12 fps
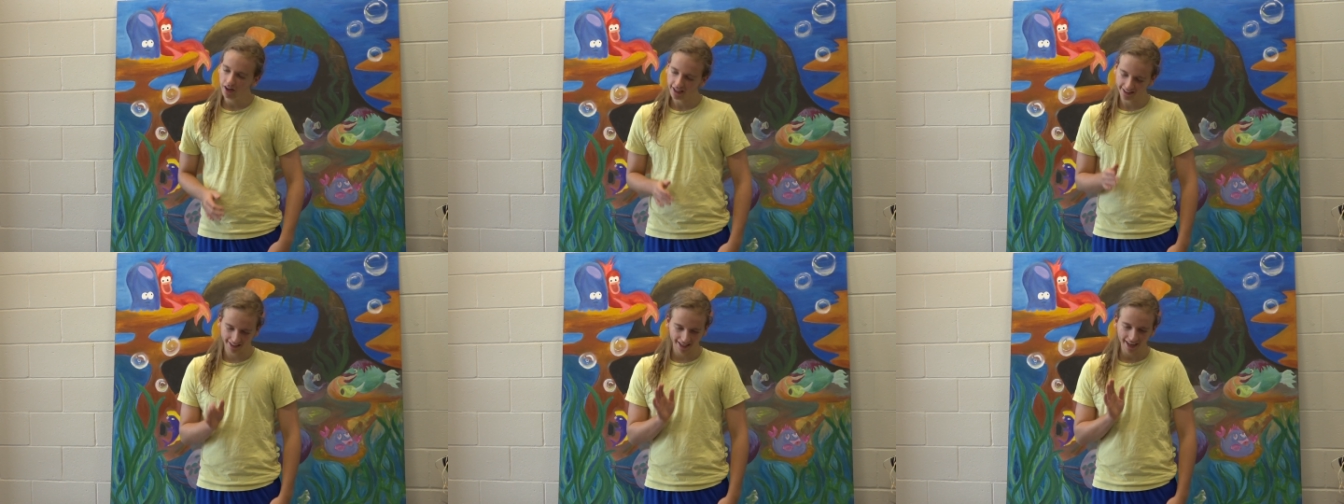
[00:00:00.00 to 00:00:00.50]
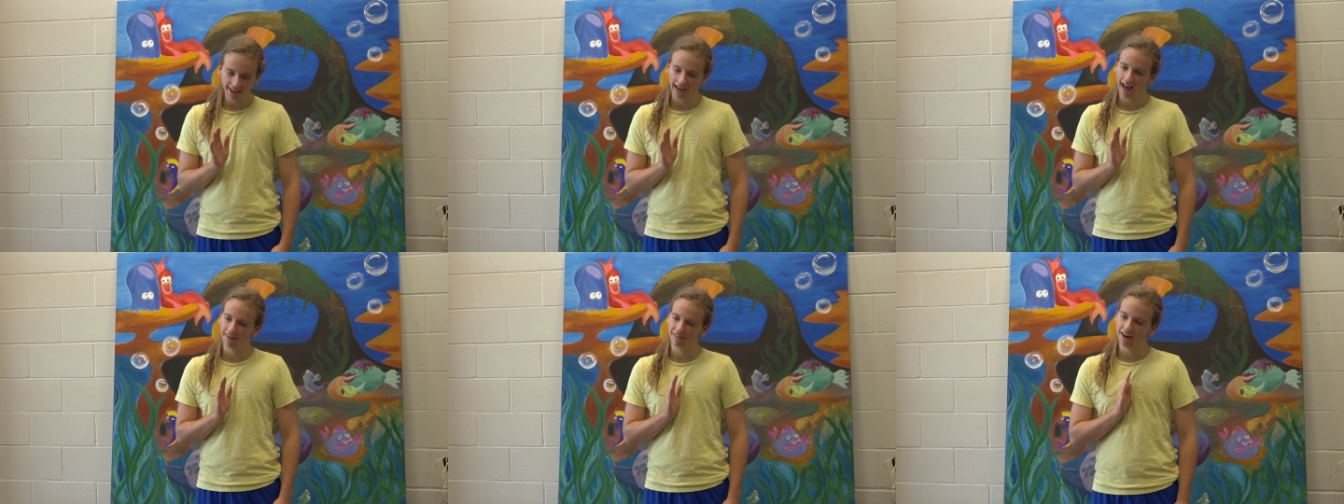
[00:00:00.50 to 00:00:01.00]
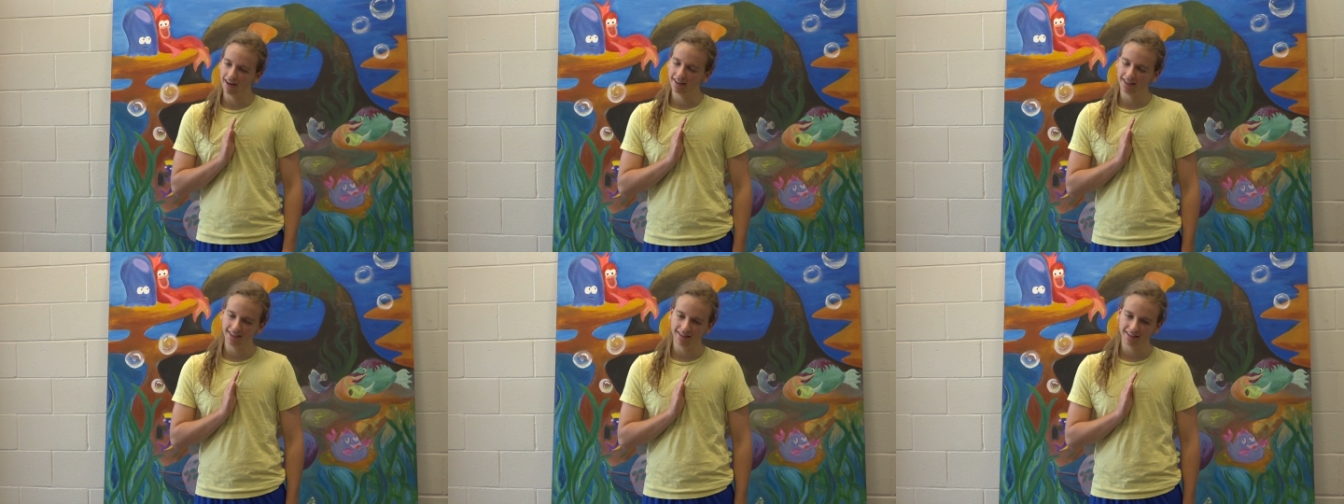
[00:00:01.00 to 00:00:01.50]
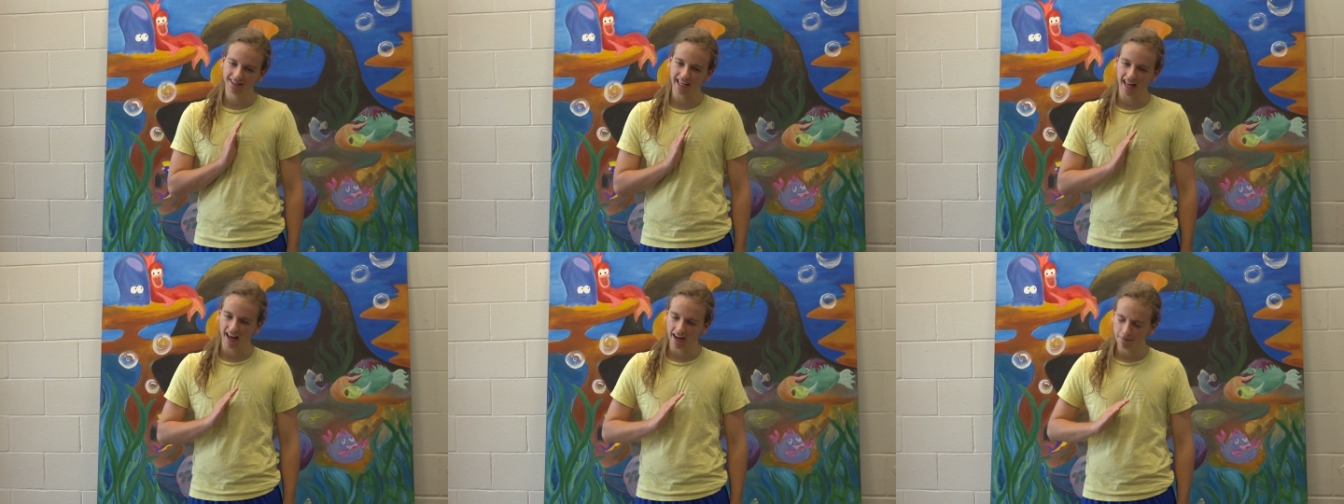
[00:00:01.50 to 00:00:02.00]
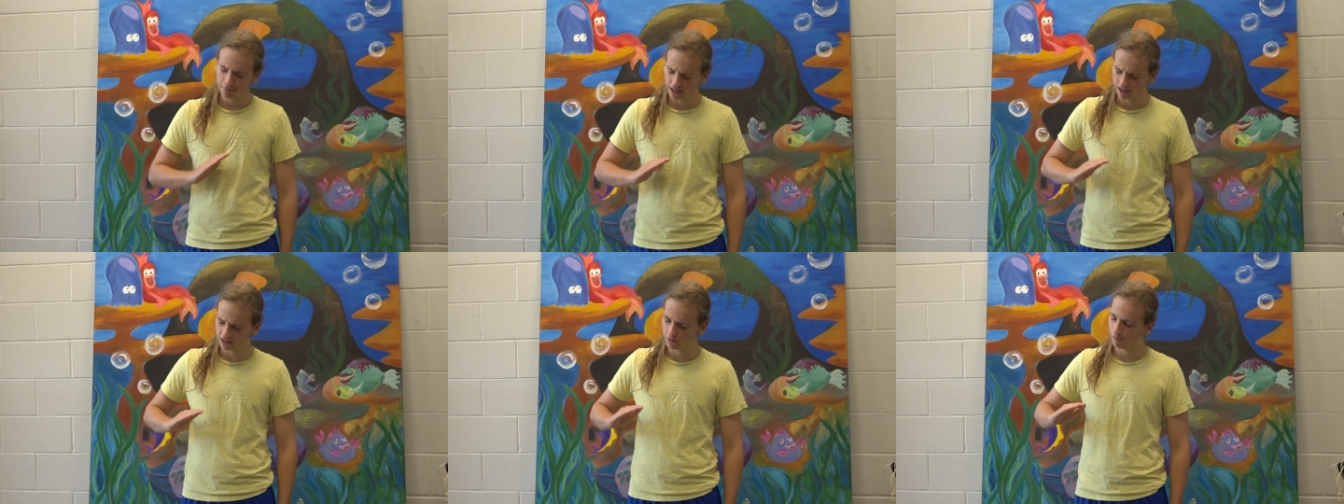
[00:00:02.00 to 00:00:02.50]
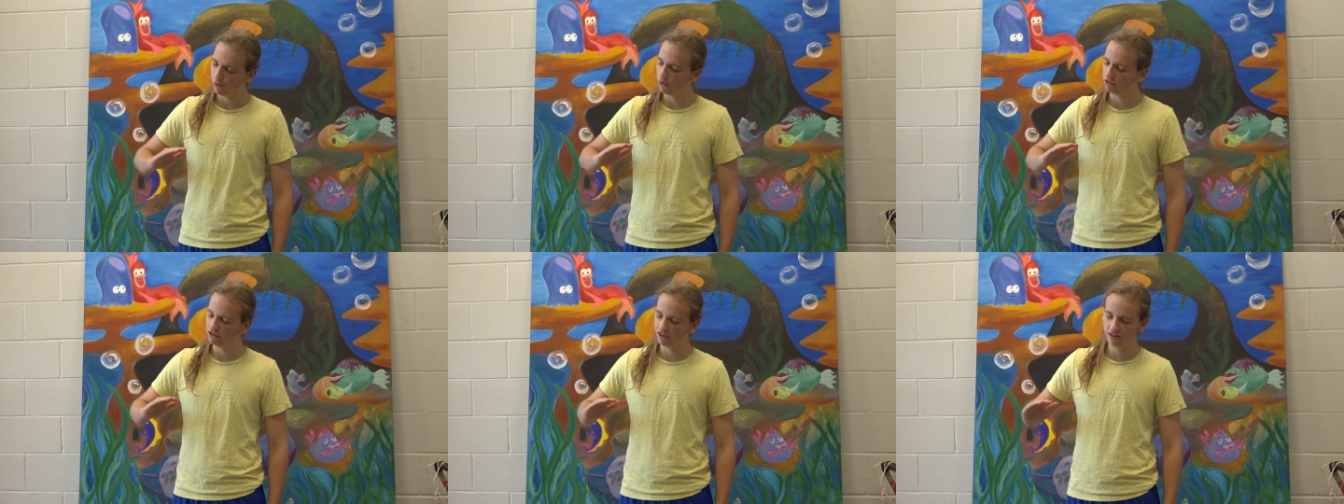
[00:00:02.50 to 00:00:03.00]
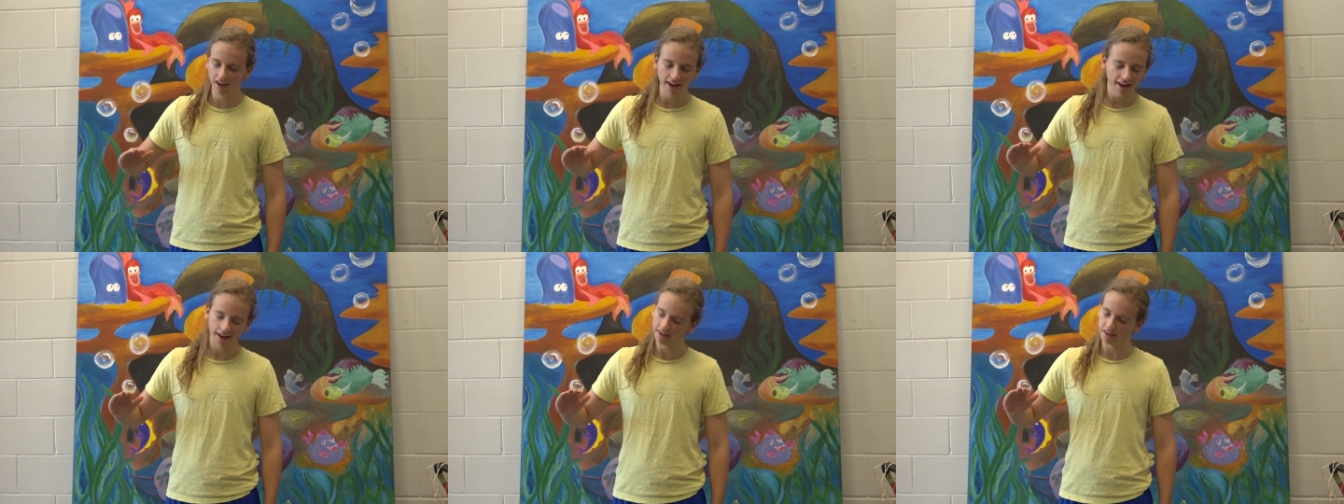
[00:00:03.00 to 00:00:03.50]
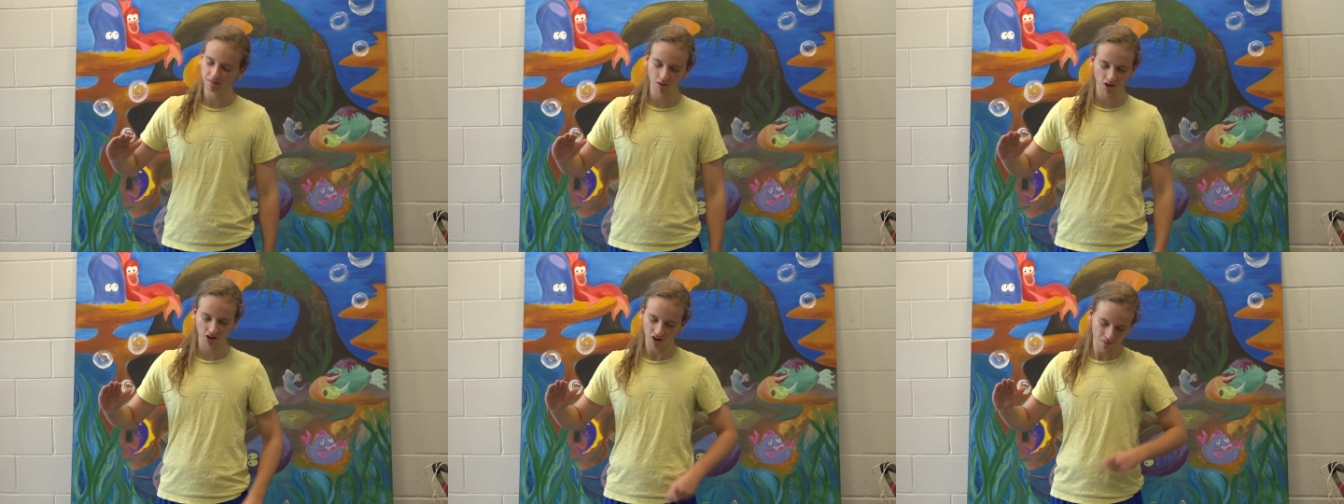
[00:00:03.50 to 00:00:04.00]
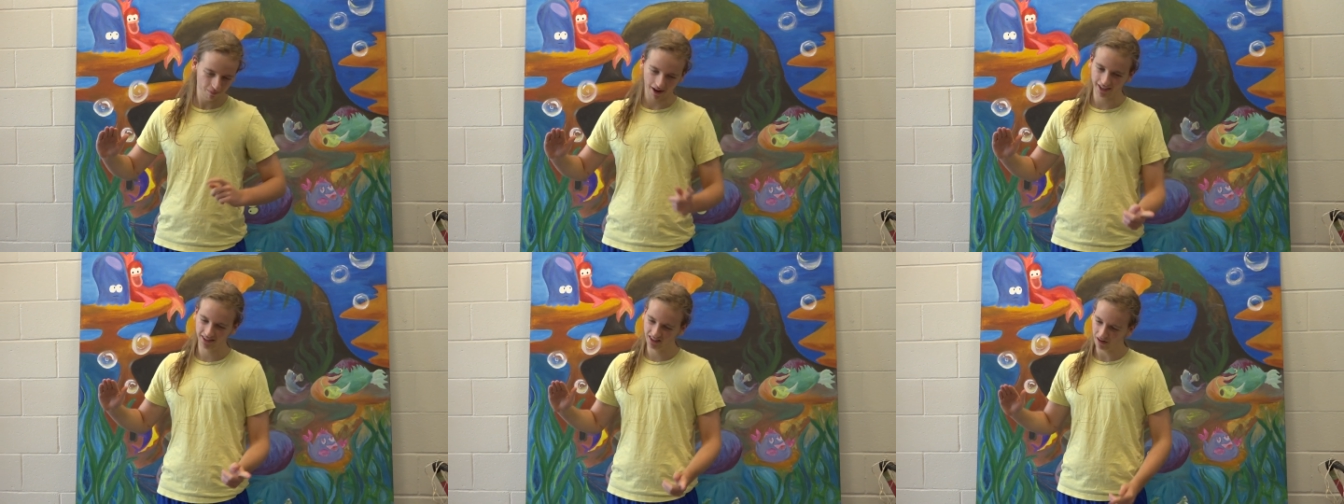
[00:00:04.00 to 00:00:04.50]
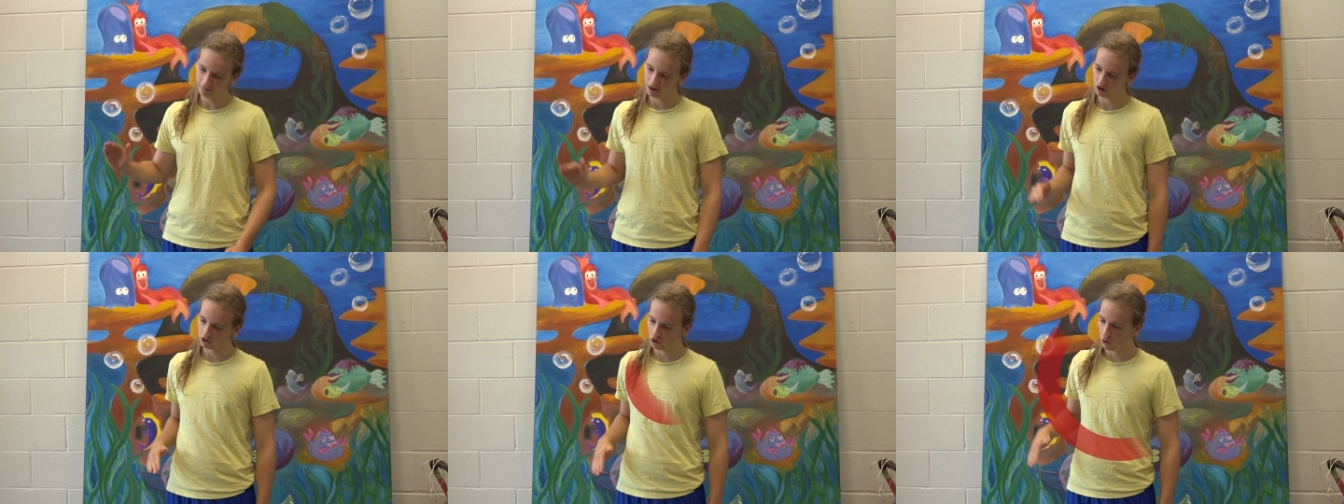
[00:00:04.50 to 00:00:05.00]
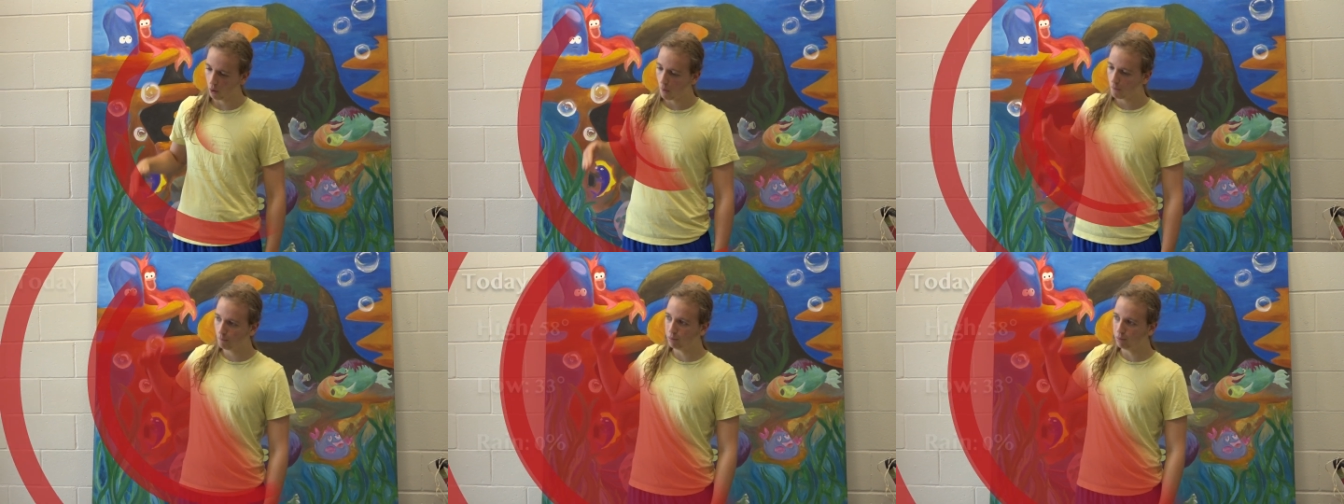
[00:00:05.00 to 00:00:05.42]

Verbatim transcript: and today I've got an easy today because both today and tomorrow, by some miracle,